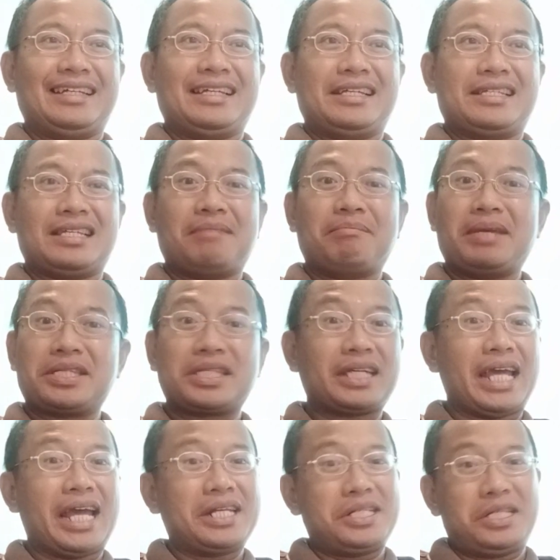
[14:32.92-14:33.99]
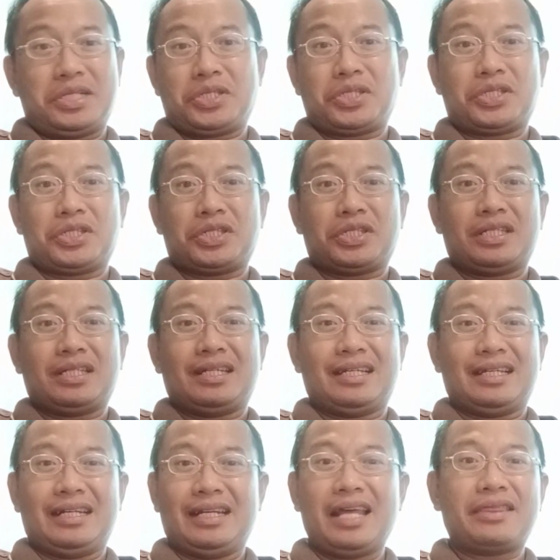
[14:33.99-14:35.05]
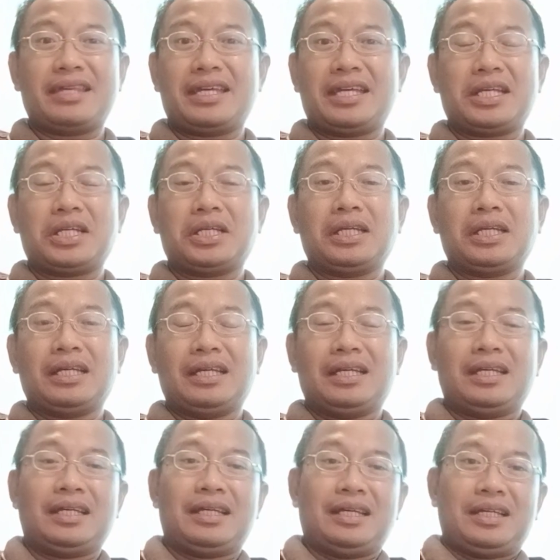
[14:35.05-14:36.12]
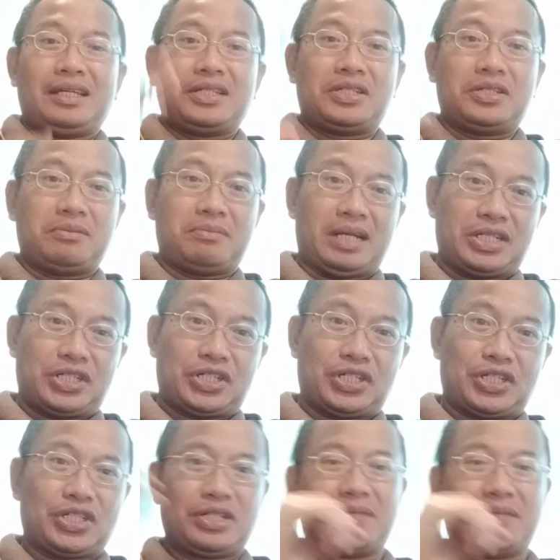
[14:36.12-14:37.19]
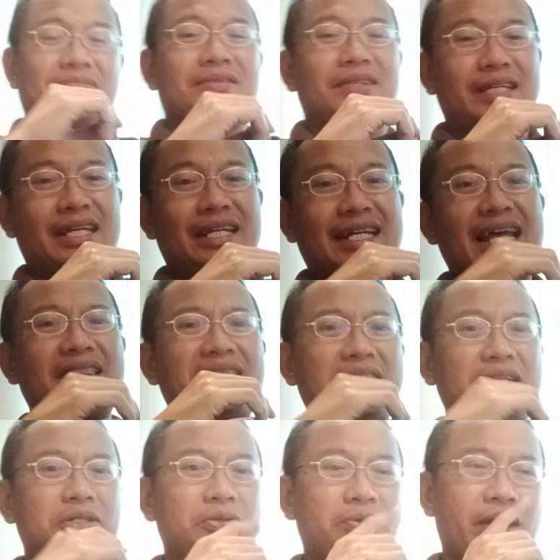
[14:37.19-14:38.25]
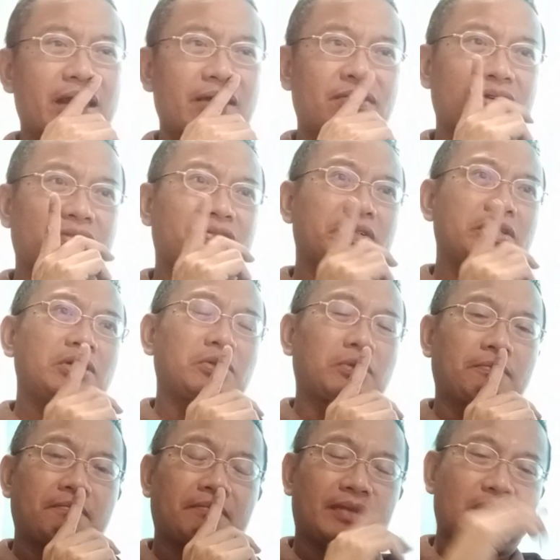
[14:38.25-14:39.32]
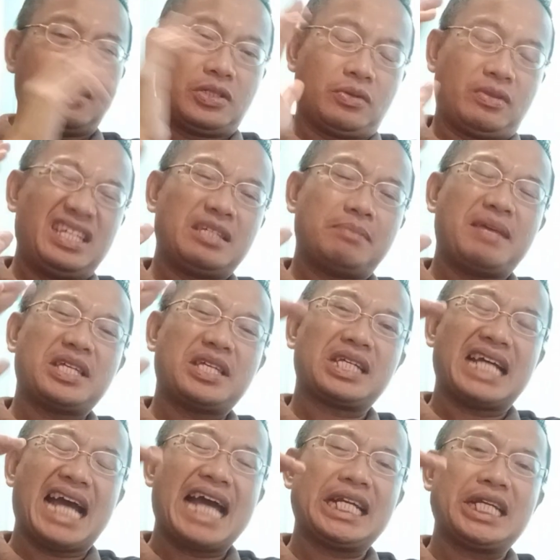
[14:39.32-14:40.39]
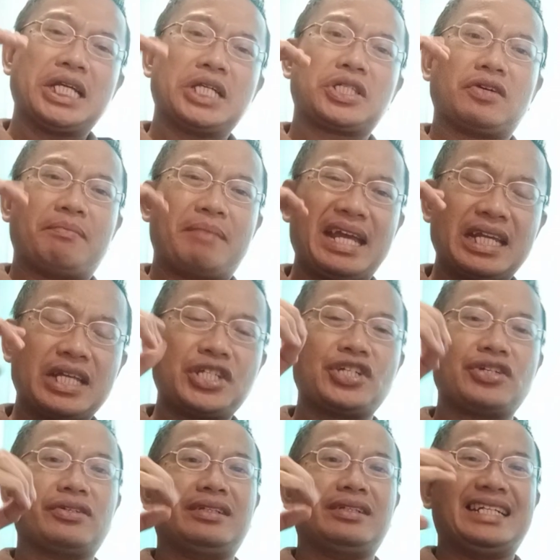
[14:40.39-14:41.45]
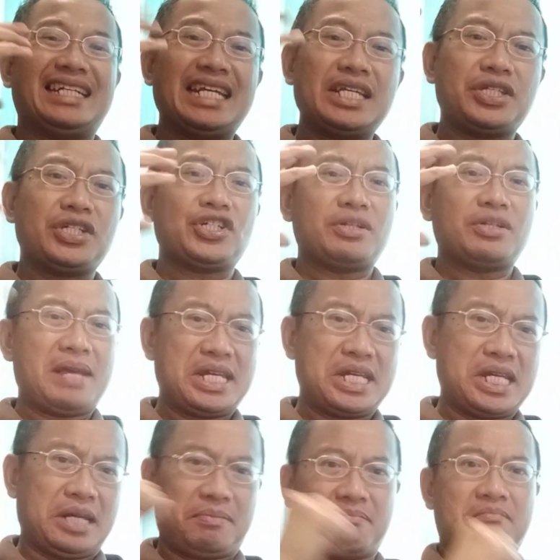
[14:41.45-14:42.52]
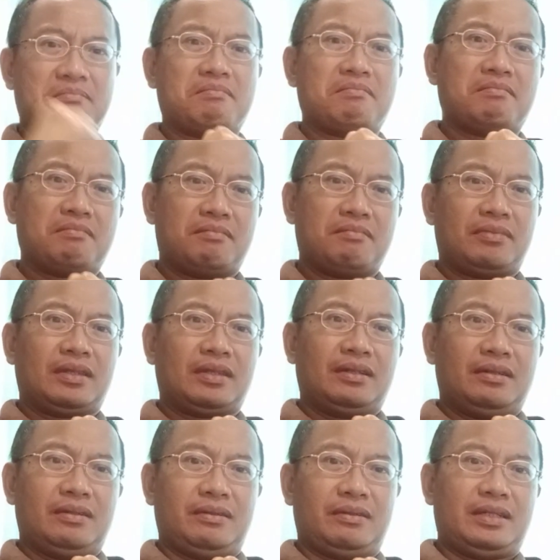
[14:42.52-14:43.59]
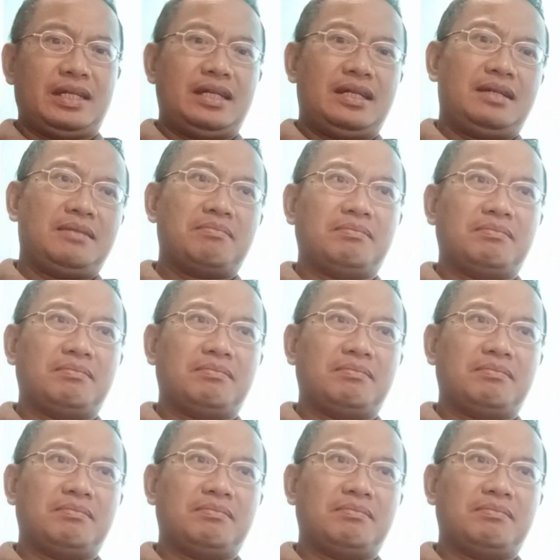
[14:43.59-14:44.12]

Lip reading: some basic ideas, nothing too much, okay, nothing too heavy for you. So these basic ideas of managerial decision making, okay.